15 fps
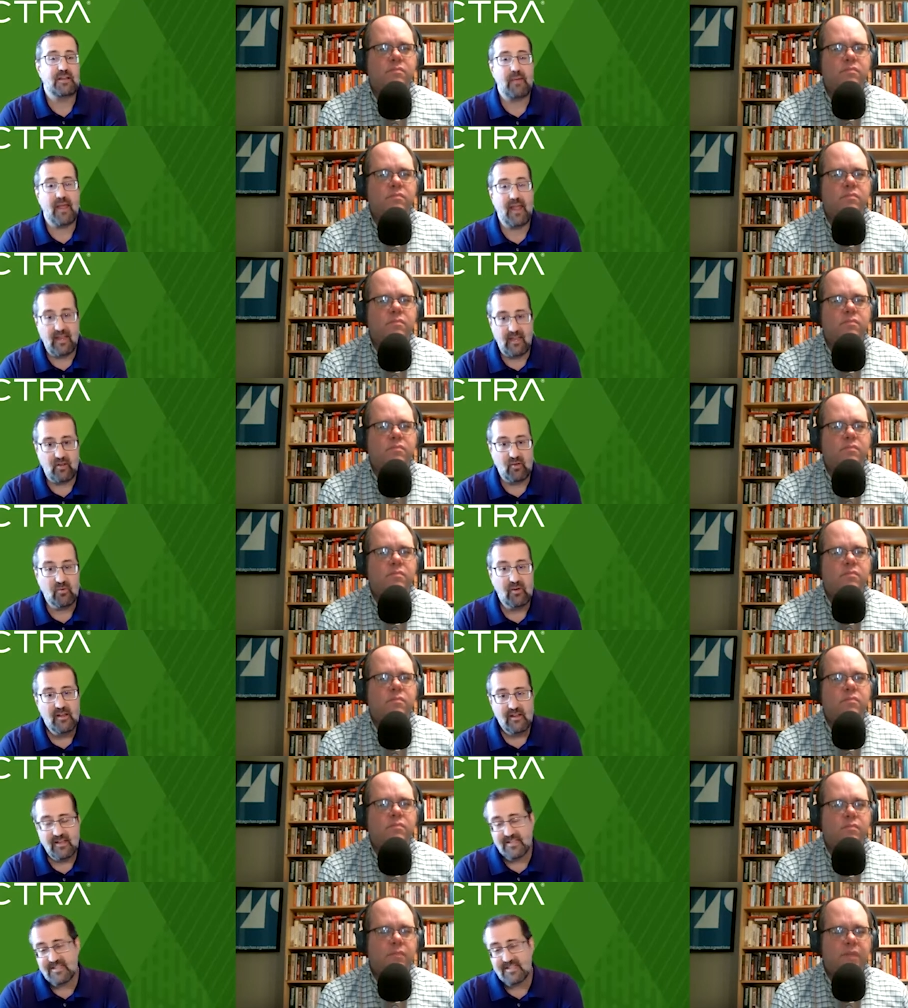Speaker 1: pay you.
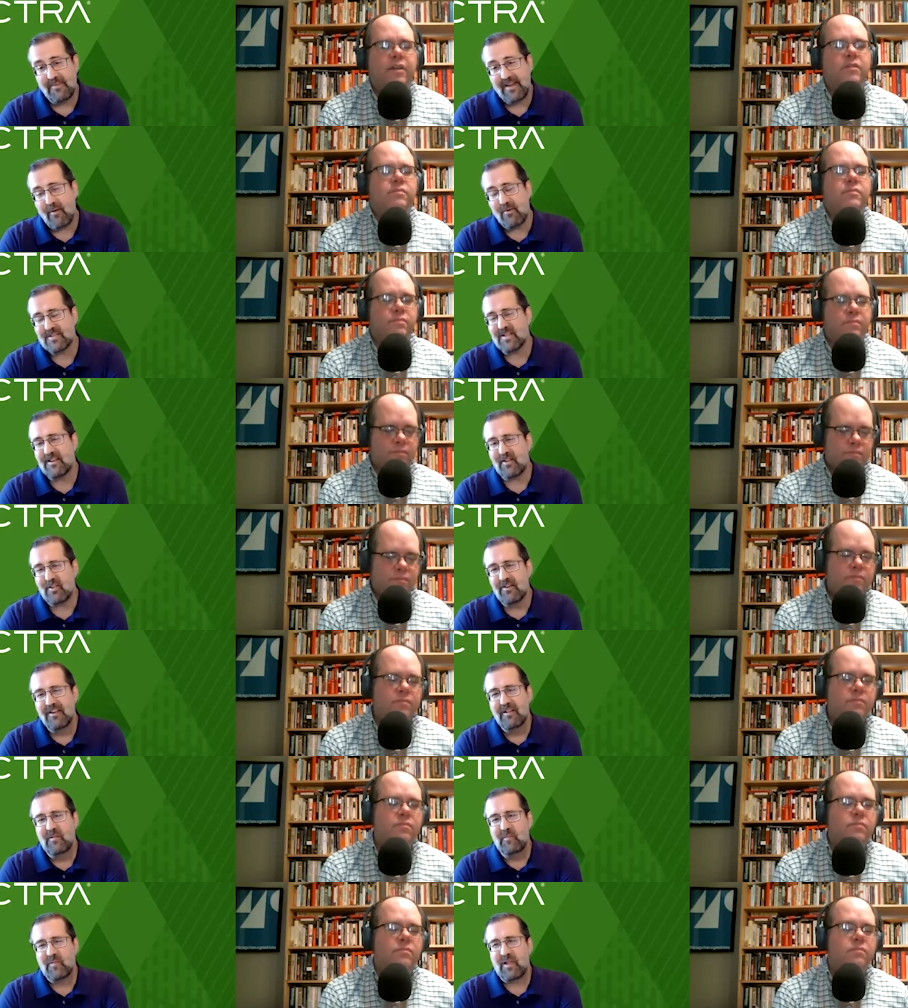Because I mean, that was another
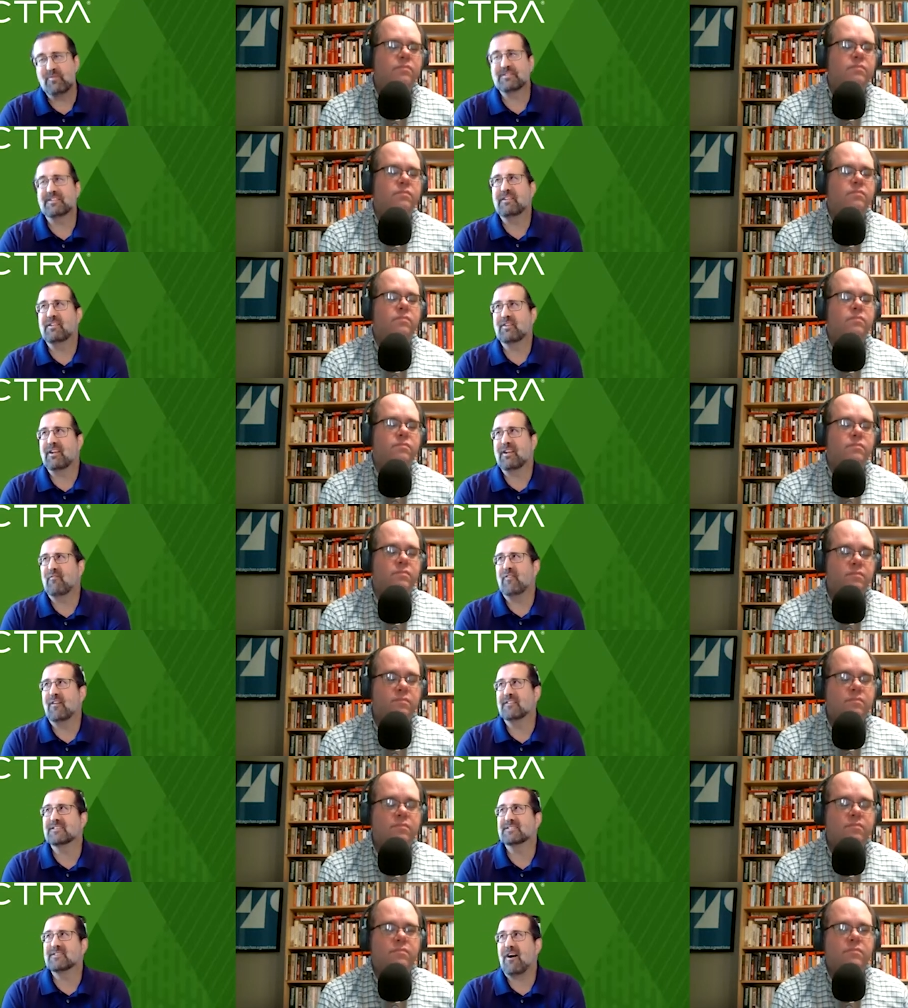that was another kind of Funk
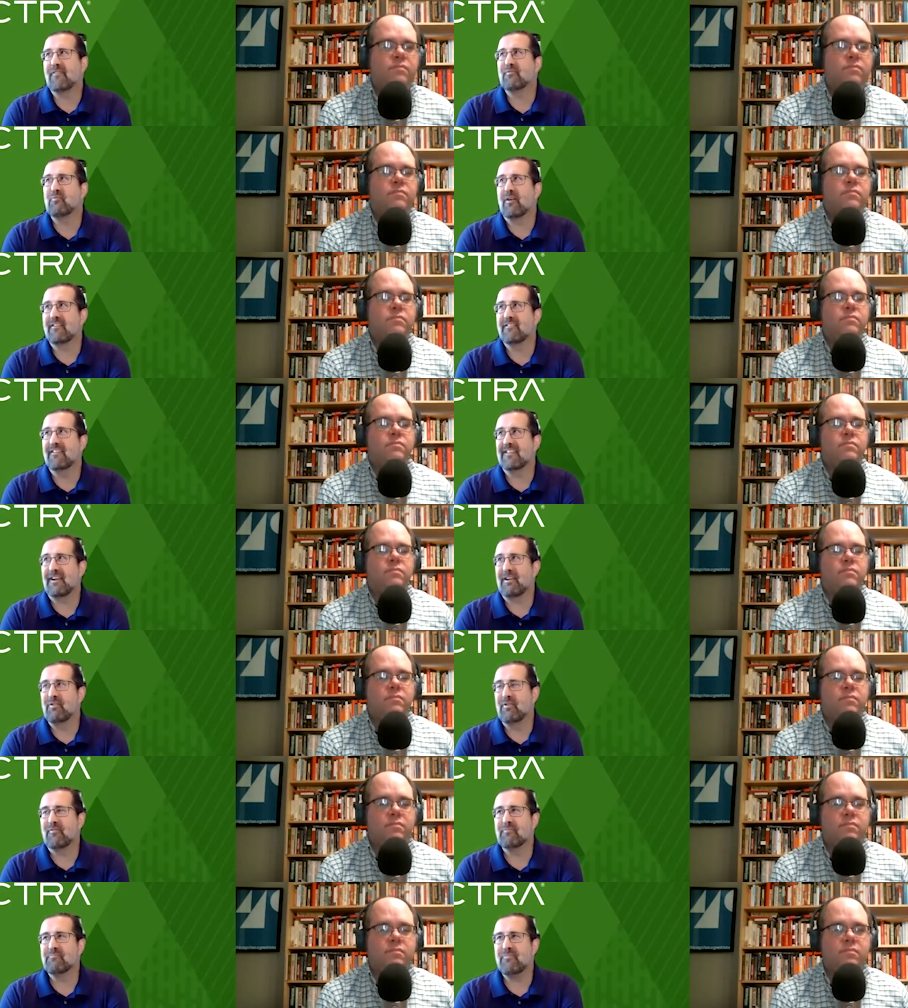software thing that I learned
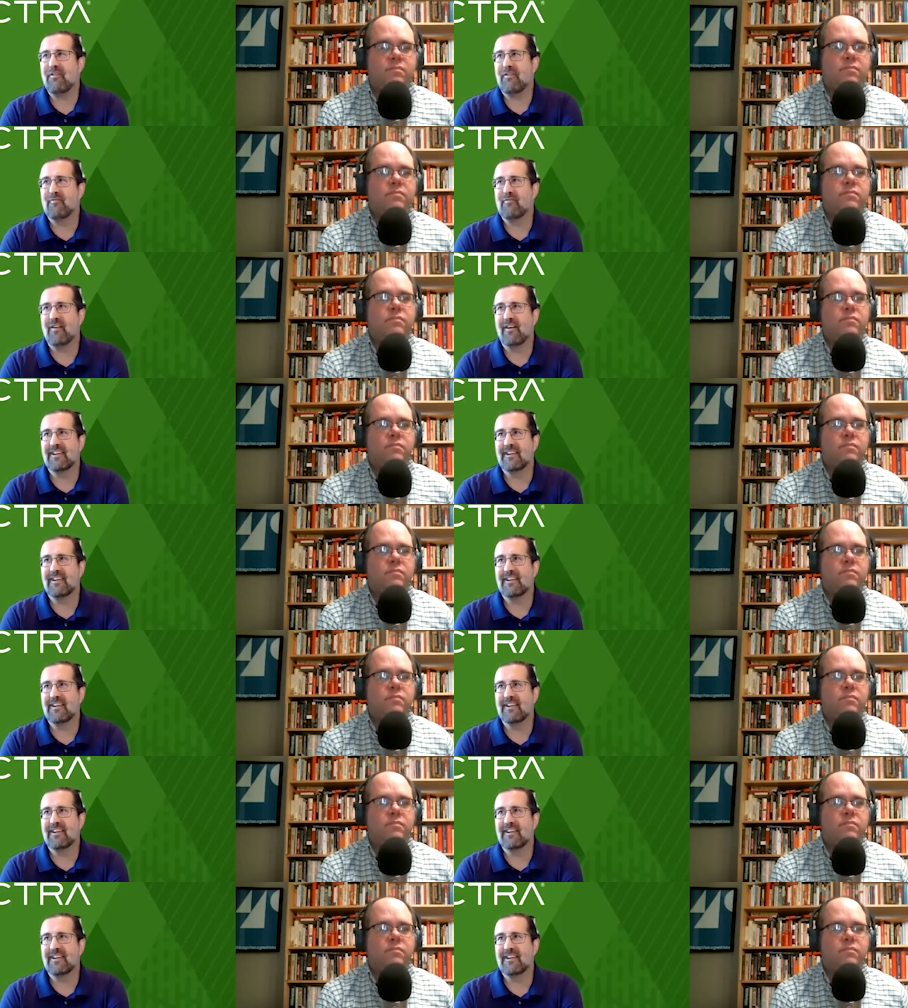from Paul Funk.